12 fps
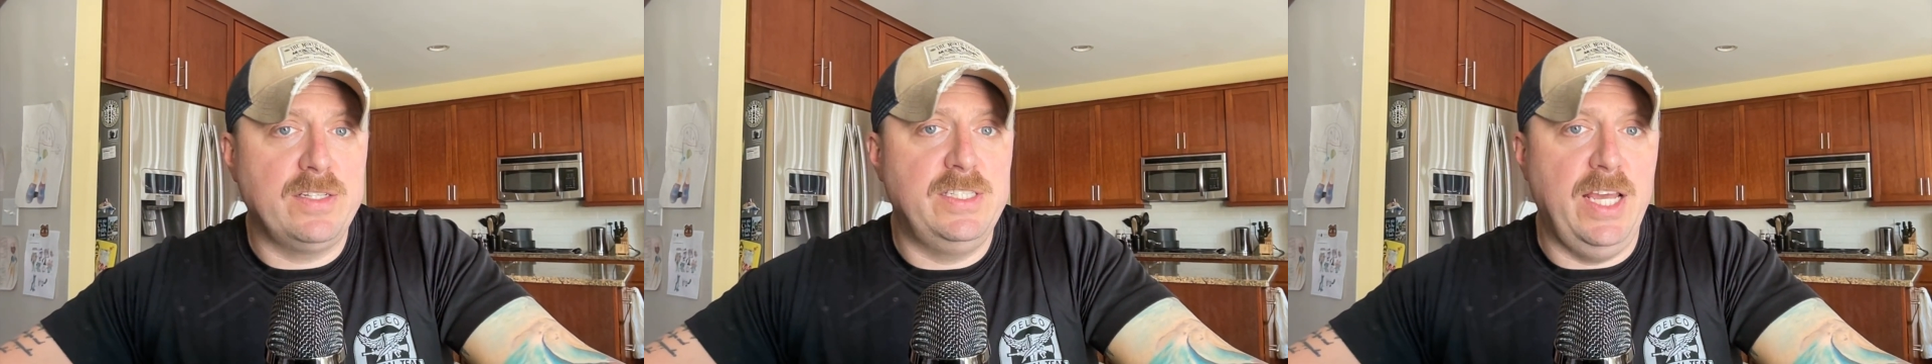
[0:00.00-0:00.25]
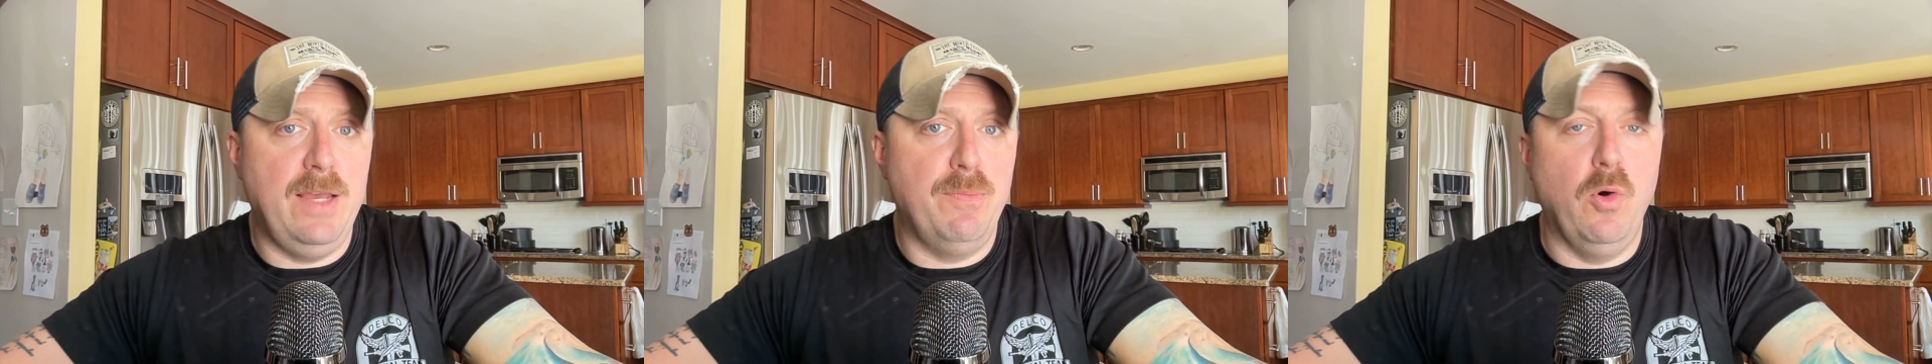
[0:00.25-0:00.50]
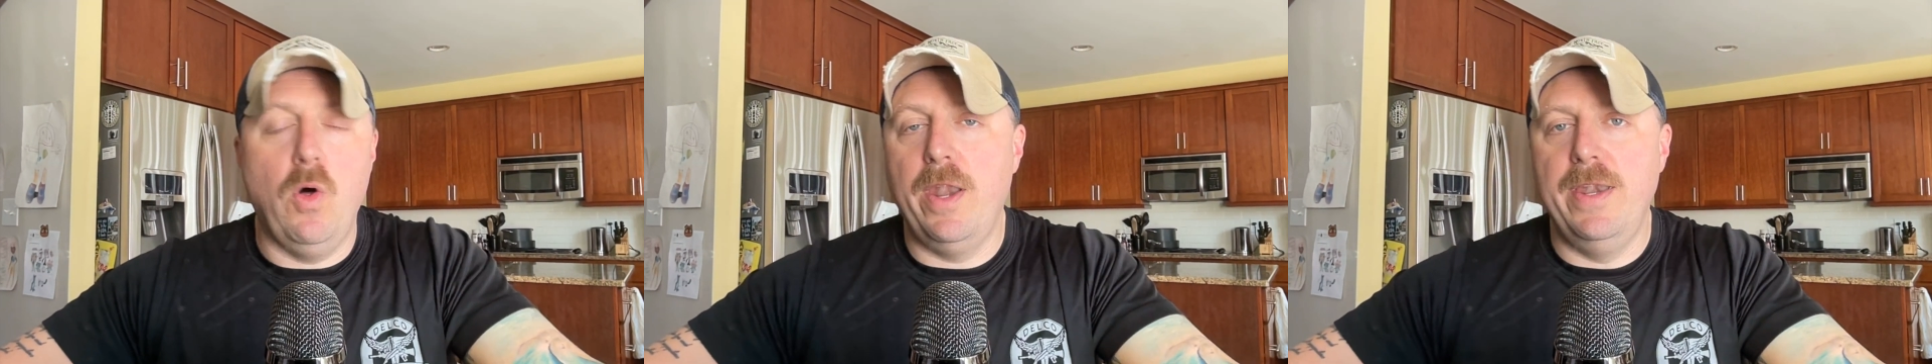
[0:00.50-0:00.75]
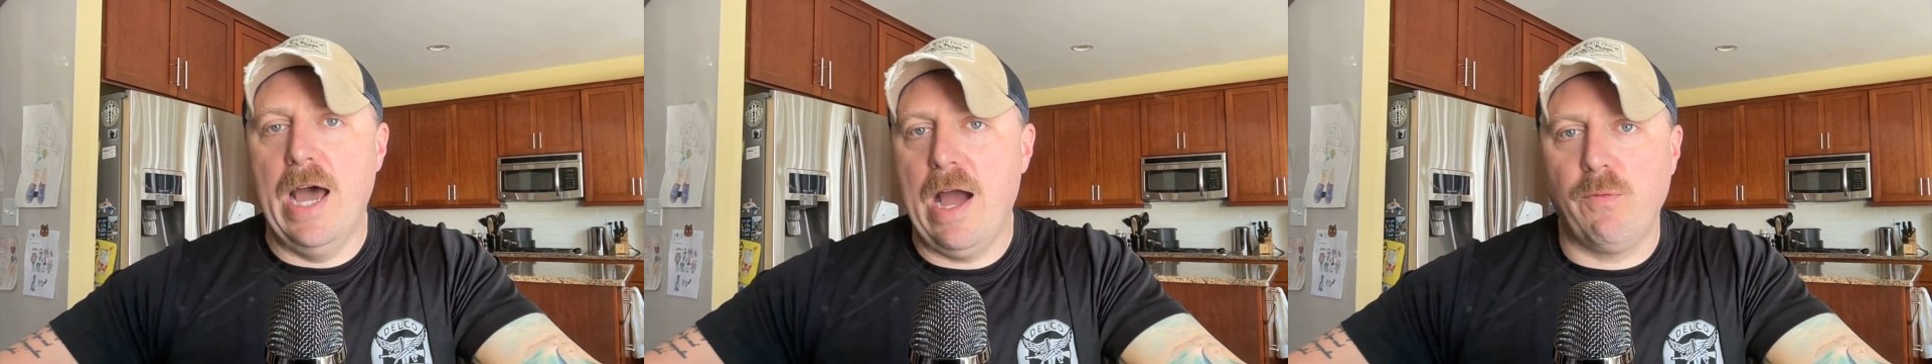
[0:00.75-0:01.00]
stable,
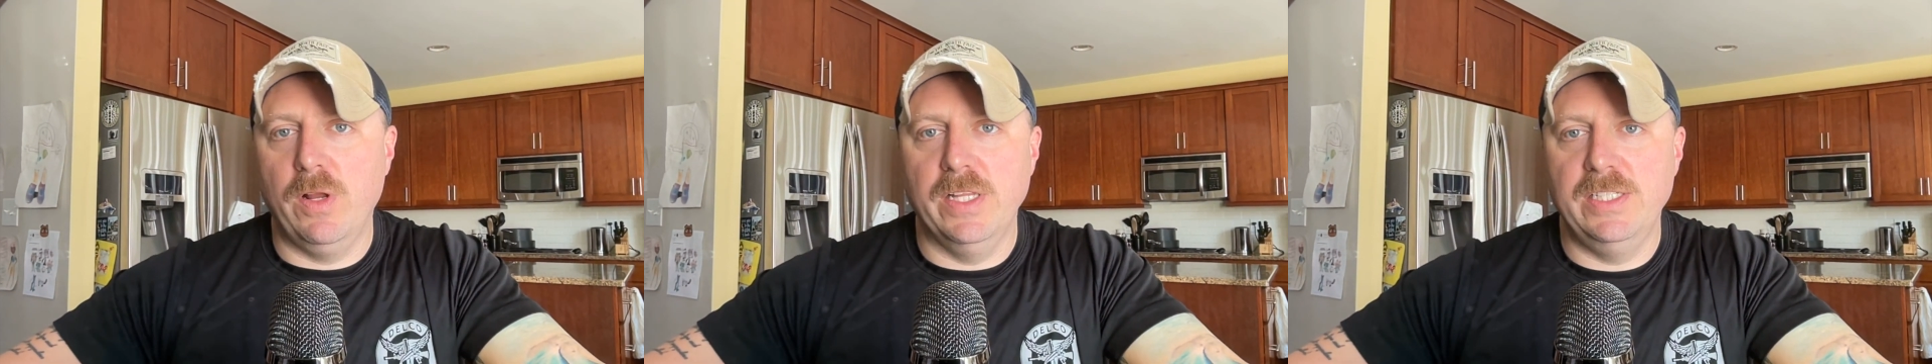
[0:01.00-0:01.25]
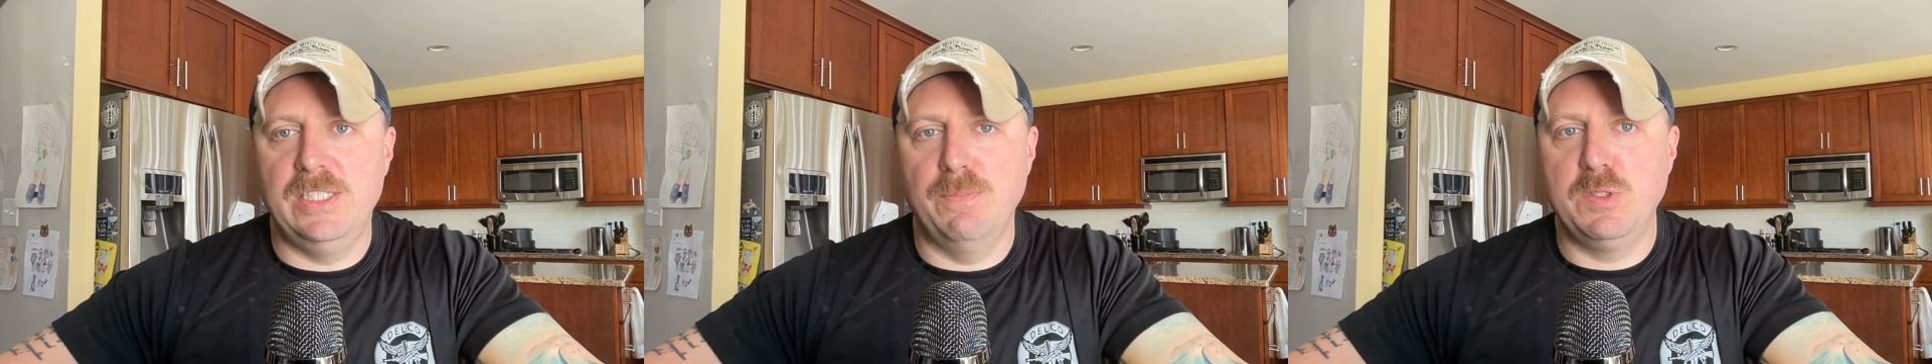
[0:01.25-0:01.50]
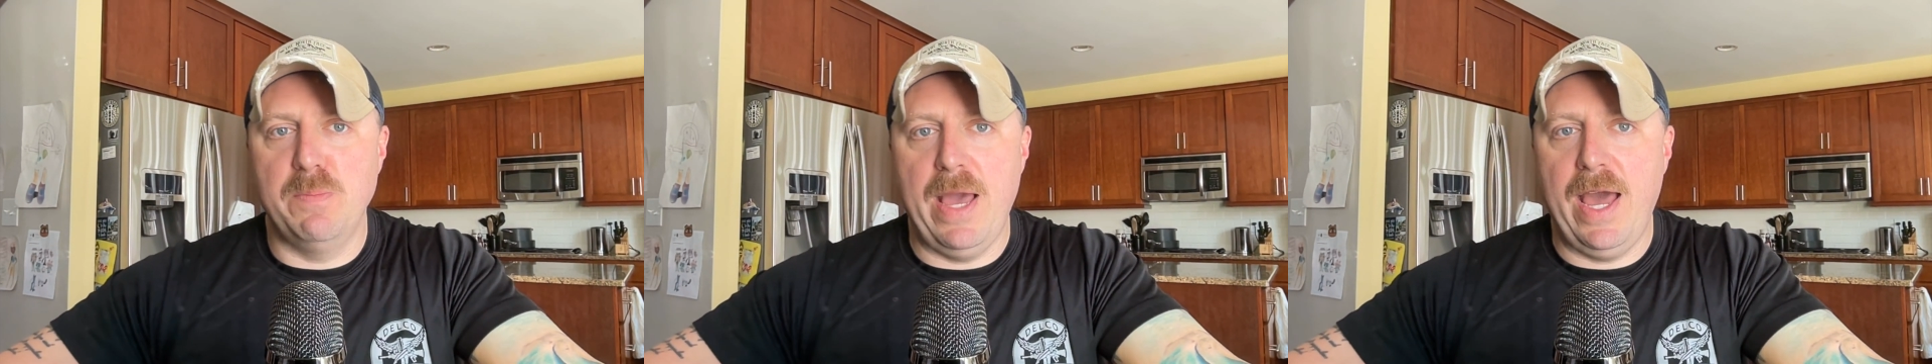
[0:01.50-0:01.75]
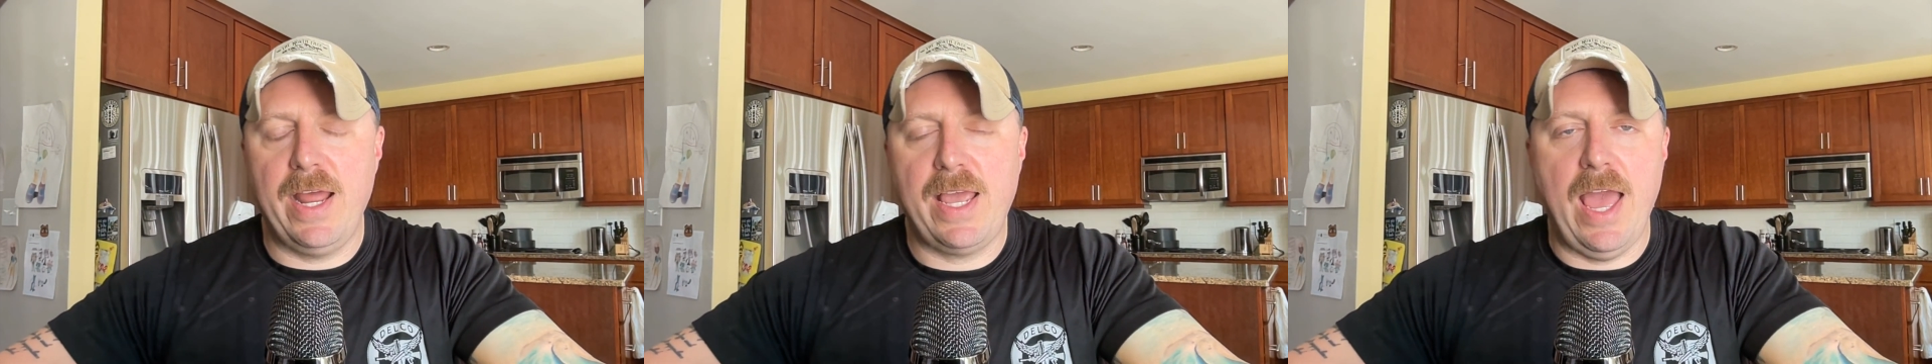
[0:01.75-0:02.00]
not really
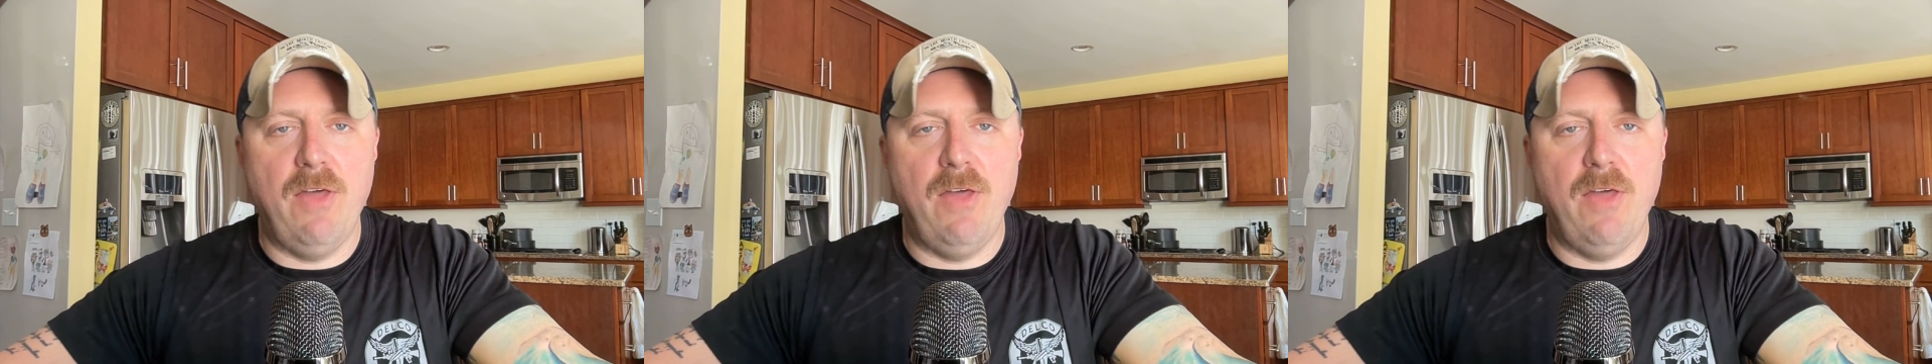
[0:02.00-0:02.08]
symptomatic,